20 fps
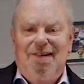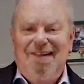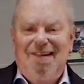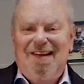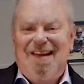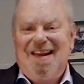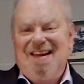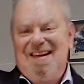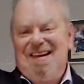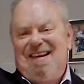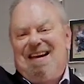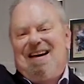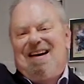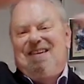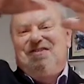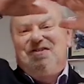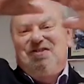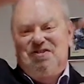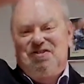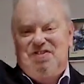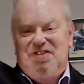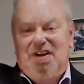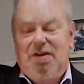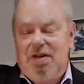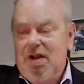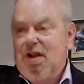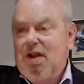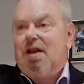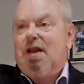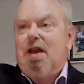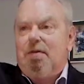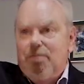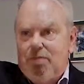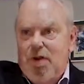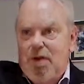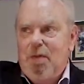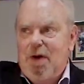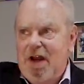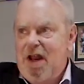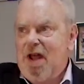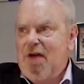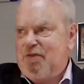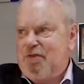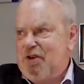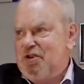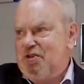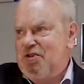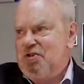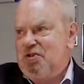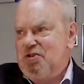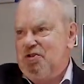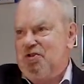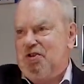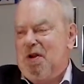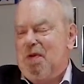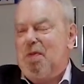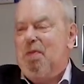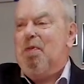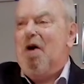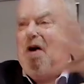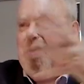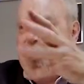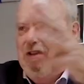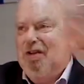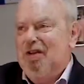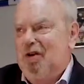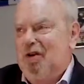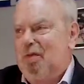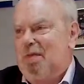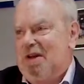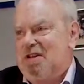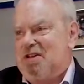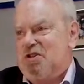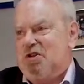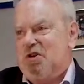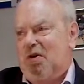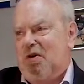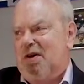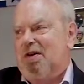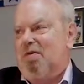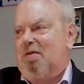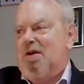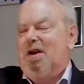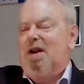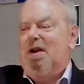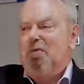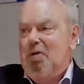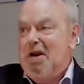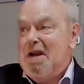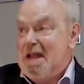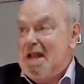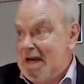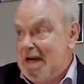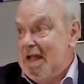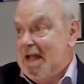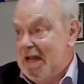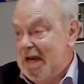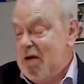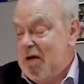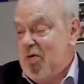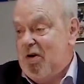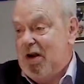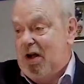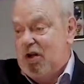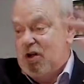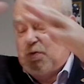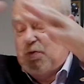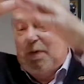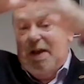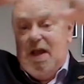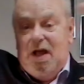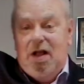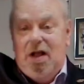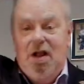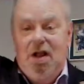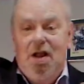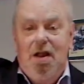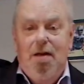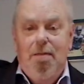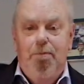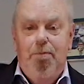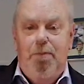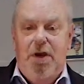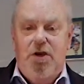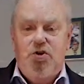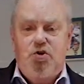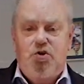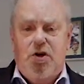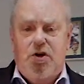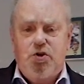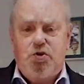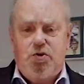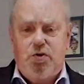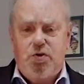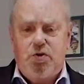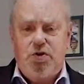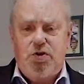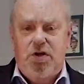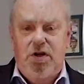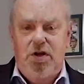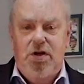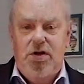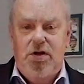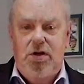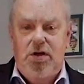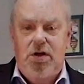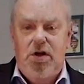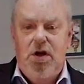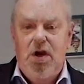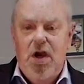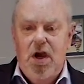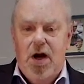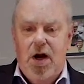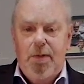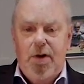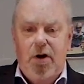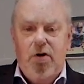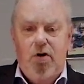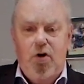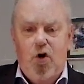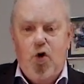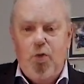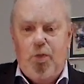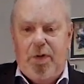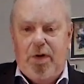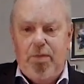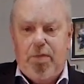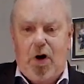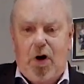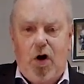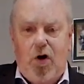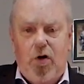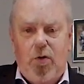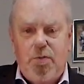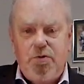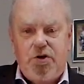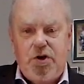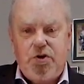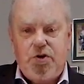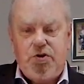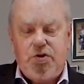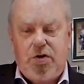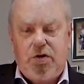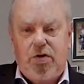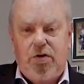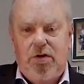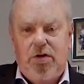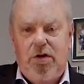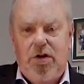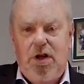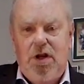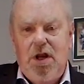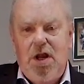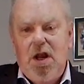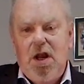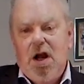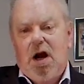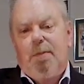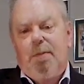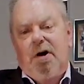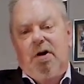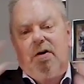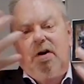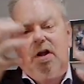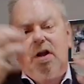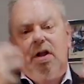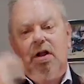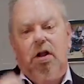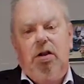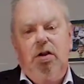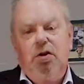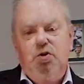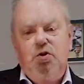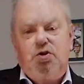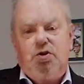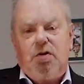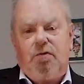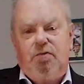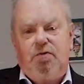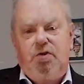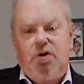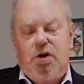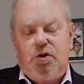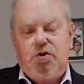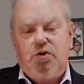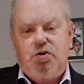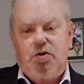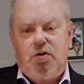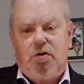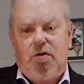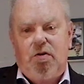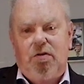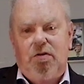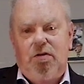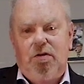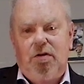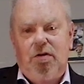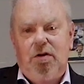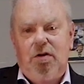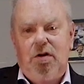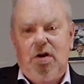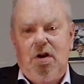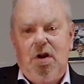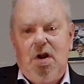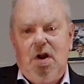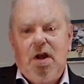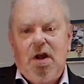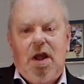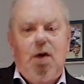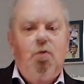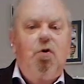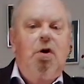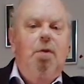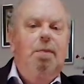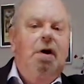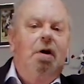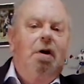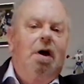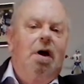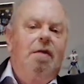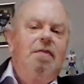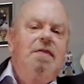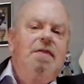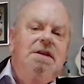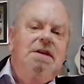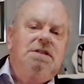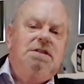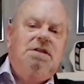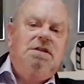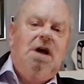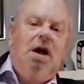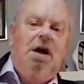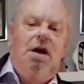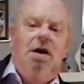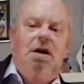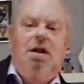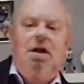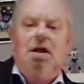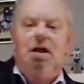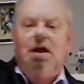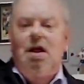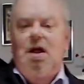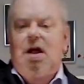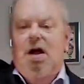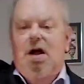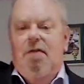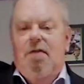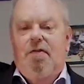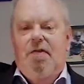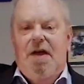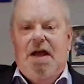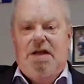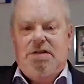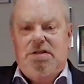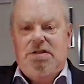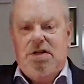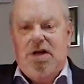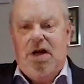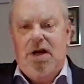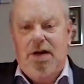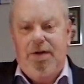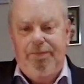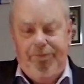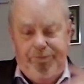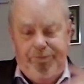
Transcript: Okay, yeah, just, okay, you might have to step apart a little bit, so I don't want anyone hitting anyone else. But yeah, big gestures. How about an open palm gesture? How about an inclusive gesture? Okay, what about on this side, on that side?